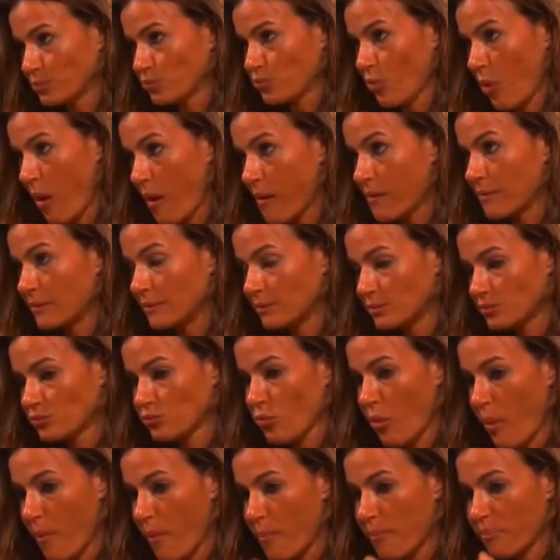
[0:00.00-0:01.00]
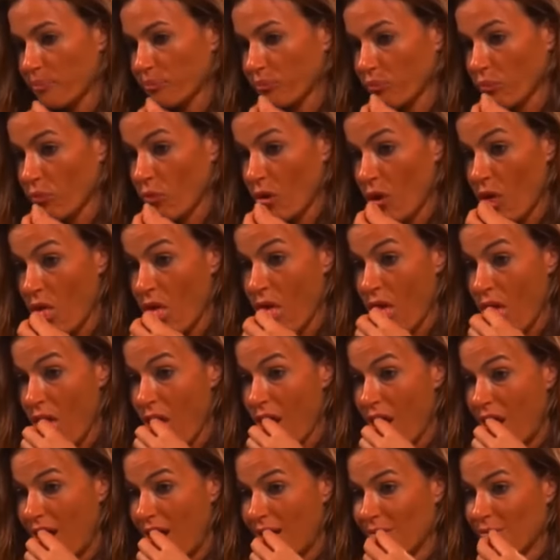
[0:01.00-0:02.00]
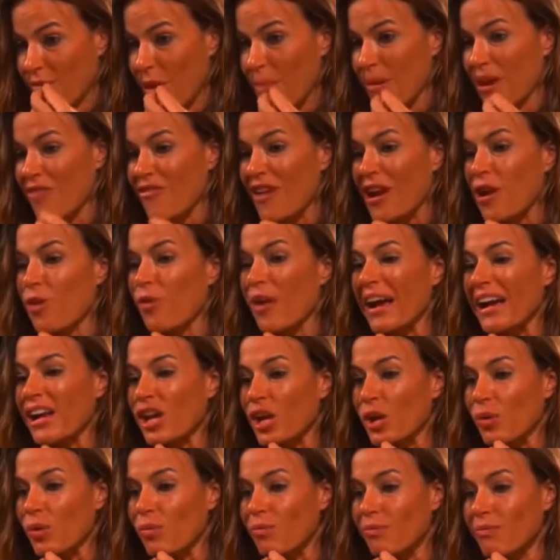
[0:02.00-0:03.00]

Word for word: We all think you need to get help. There's something wrong with you. Yeah, because I don't like you